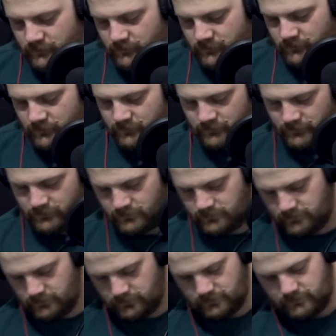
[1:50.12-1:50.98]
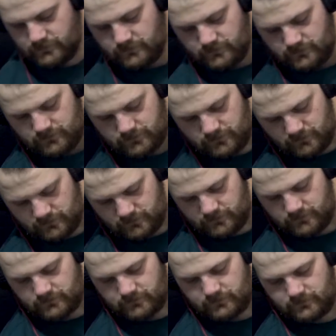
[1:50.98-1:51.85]

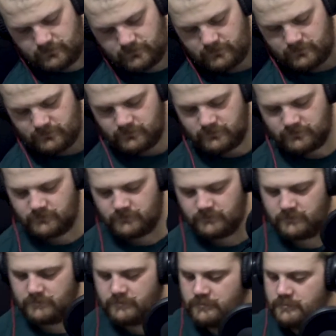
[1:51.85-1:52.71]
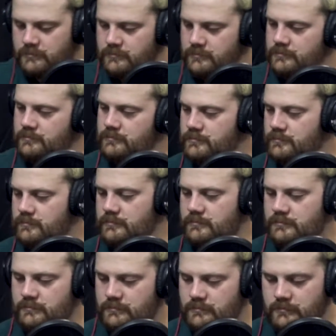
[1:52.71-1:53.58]

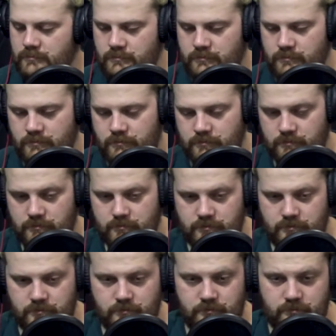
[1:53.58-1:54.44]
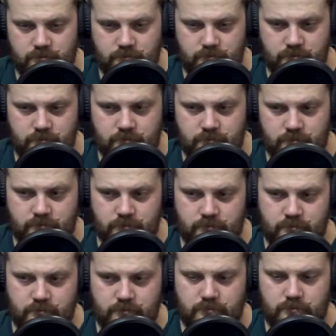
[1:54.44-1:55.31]

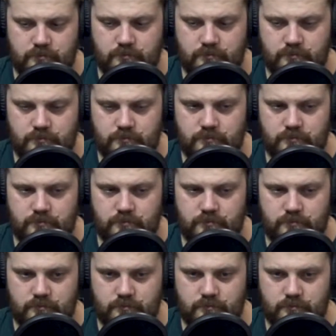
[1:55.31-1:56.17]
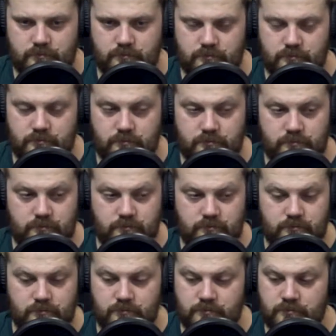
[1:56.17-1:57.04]

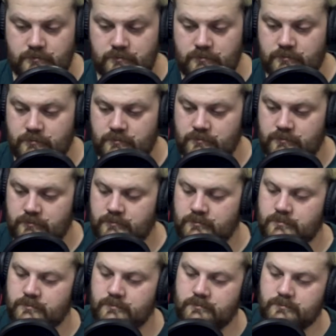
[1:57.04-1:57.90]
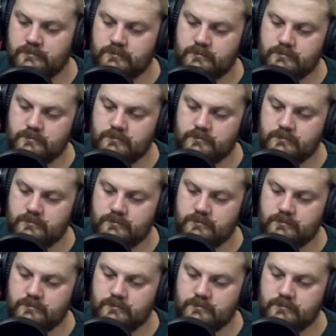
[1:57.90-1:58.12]
(silent)